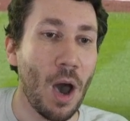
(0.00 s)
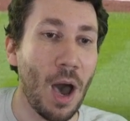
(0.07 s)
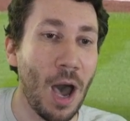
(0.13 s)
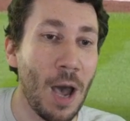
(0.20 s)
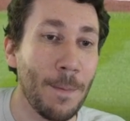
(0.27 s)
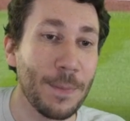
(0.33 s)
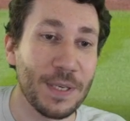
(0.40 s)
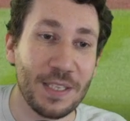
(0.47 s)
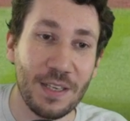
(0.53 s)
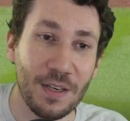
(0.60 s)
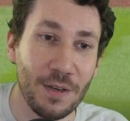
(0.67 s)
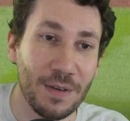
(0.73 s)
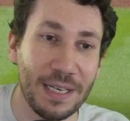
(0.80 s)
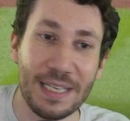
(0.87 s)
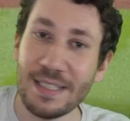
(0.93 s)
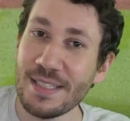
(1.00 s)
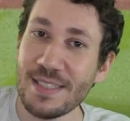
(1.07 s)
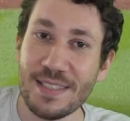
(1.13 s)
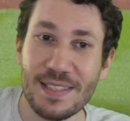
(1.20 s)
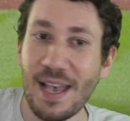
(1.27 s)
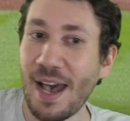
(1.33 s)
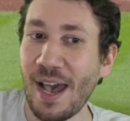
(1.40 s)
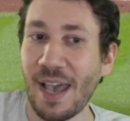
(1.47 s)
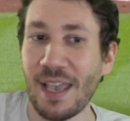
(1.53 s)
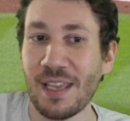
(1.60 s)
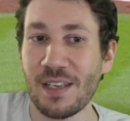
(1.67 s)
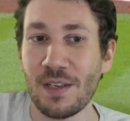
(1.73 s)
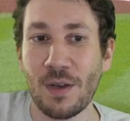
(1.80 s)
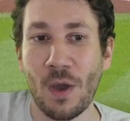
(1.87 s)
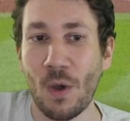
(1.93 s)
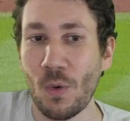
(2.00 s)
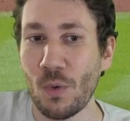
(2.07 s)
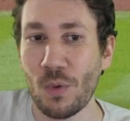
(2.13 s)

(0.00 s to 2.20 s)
up here inside, you know,